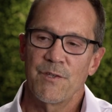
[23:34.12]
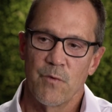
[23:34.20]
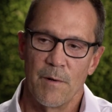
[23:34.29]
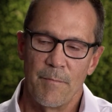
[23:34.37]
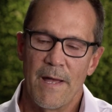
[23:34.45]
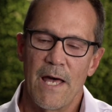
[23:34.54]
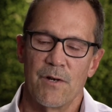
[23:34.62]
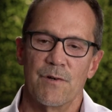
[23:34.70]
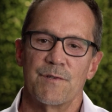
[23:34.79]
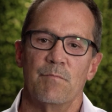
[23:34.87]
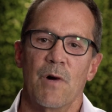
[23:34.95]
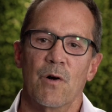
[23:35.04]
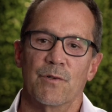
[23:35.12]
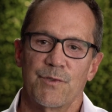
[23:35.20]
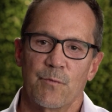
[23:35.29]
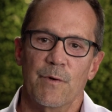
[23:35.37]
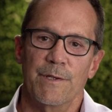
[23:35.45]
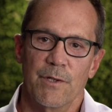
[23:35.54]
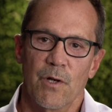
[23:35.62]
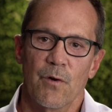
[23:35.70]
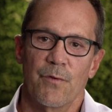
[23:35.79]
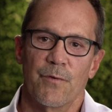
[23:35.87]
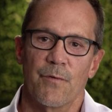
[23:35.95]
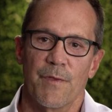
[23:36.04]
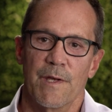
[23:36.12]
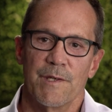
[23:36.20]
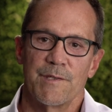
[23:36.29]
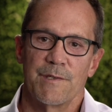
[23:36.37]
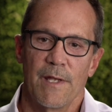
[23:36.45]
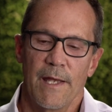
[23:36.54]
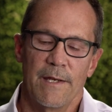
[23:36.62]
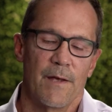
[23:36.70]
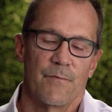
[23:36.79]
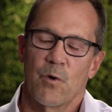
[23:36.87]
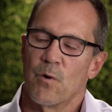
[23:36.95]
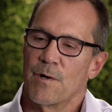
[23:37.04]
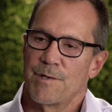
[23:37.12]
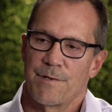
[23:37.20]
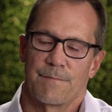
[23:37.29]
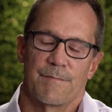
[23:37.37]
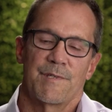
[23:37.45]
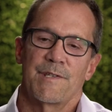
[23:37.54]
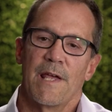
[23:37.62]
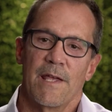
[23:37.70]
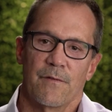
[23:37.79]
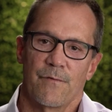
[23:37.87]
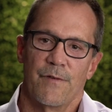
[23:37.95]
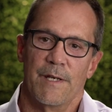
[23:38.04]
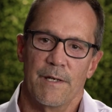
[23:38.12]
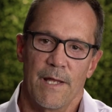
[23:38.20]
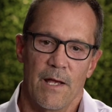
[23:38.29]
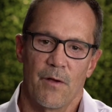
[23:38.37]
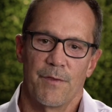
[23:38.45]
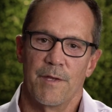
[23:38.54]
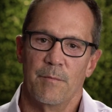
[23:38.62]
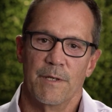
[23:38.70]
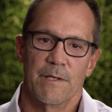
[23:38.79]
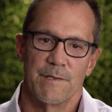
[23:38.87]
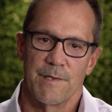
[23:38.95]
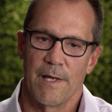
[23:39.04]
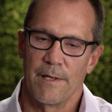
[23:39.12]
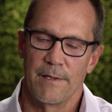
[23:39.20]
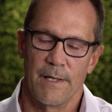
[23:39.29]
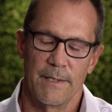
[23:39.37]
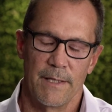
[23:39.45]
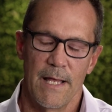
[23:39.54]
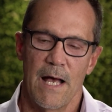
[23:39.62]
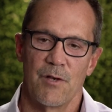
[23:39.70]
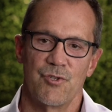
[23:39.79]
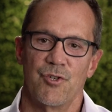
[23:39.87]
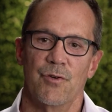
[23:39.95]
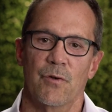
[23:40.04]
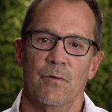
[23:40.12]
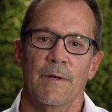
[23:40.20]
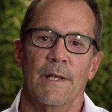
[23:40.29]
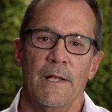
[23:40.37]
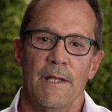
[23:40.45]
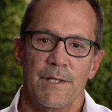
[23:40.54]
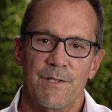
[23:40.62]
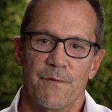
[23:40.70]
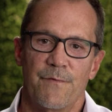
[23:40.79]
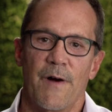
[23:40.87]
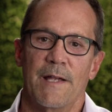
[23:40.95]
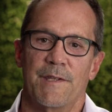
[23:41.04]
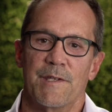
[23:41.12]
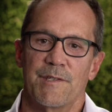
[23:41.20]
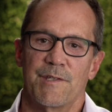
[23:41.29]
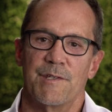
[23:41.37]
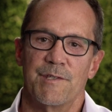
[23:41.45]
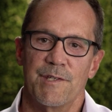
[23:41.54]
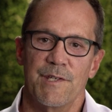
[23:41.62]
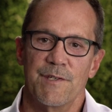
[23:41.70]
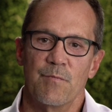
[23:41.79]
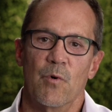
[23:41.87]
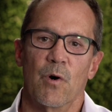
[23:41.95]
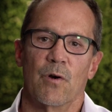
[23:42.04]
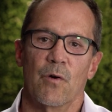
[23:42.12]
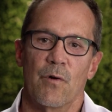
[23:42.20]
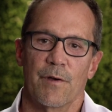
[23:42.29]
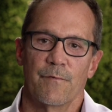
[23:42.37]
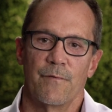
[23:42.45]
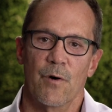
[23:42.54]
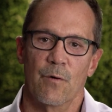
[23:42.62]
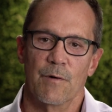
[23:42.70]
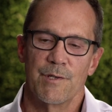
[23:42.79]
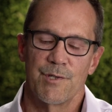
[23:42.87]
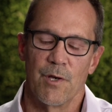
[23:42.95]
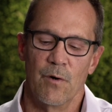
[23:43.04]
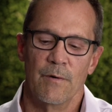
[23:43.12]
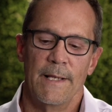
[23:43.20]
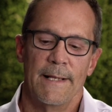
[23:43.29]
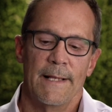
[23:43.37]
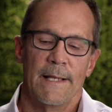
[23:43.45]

That's what matters most when you go through this. And of course, staying fit and healthy, because that allows you to fight this disease more going forward. So